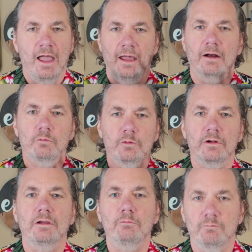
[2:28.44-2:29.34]
and it
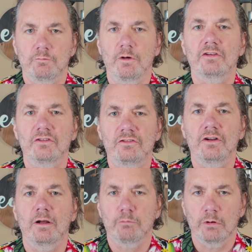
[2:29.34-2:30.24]
really freshens
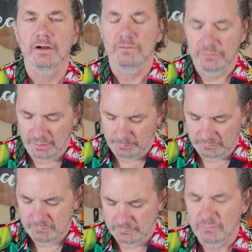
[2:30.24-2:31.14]
it up, brightens it up.
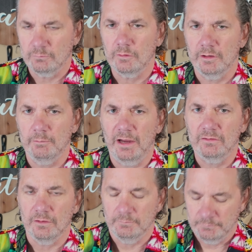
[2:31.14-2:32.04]
It just really
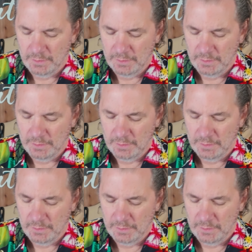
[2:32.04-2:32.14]
makes it.